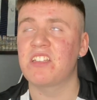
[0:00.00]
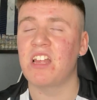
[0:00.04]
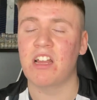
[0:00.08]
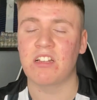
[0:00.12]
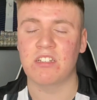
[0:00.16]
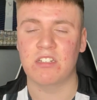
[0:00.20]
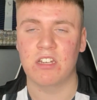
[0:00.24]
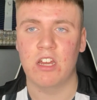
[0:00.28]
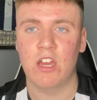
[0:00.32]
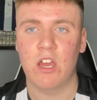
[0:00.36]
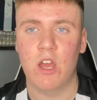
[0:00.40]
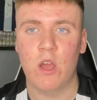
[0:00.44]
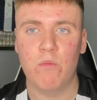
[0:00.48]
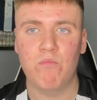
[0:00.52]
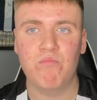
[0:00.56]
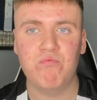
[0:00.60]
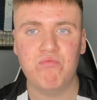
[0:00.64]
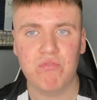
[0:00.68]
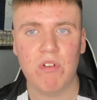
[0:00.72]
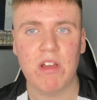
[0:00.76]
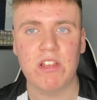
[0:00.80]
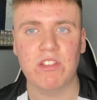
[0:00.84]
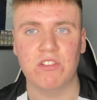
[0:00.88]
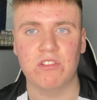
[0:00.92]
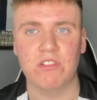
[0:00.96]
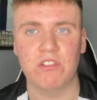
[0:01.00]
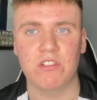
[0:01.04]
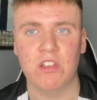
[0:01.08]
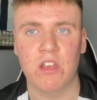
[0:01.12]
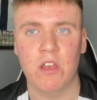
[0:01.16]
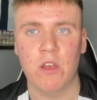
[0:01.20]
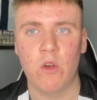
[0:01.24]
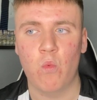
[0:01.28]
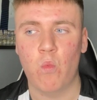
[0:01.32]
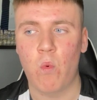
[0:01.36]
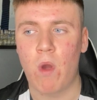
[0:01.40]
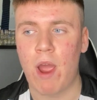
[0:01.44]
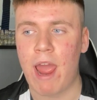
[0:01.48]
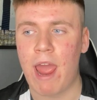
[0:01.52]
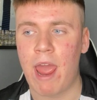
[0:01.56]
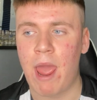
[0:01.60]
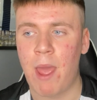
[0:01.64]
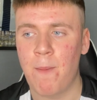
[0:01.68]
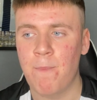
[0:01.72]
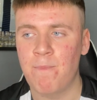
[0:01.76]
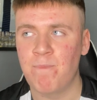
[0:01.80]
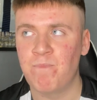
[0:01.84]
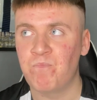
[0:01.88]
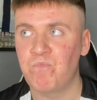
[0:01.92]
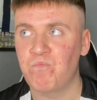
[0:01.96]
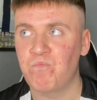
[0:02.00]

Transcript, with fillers: that presence where